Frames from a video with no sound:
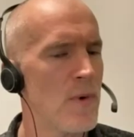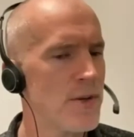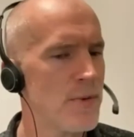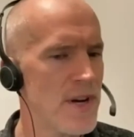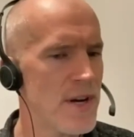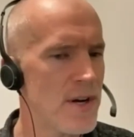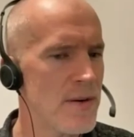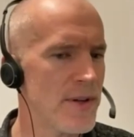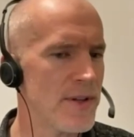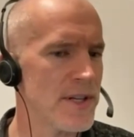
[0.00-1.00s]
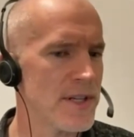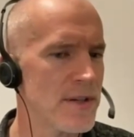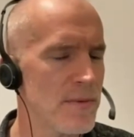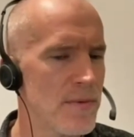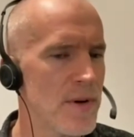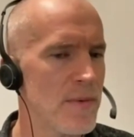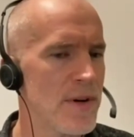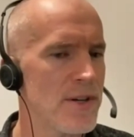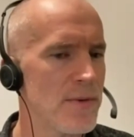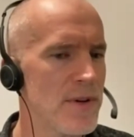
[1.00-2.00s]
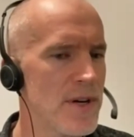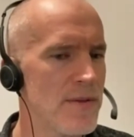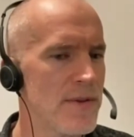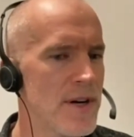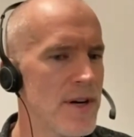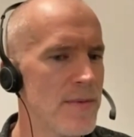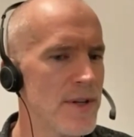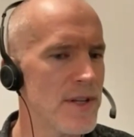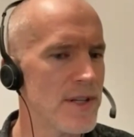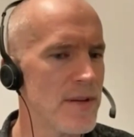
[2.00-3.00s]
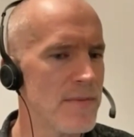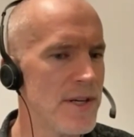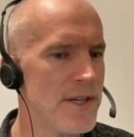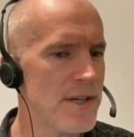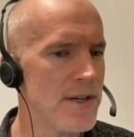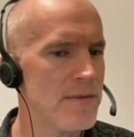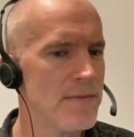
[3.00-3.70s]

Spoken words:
don't we hear about this? Why don't we ever hear about this in the media?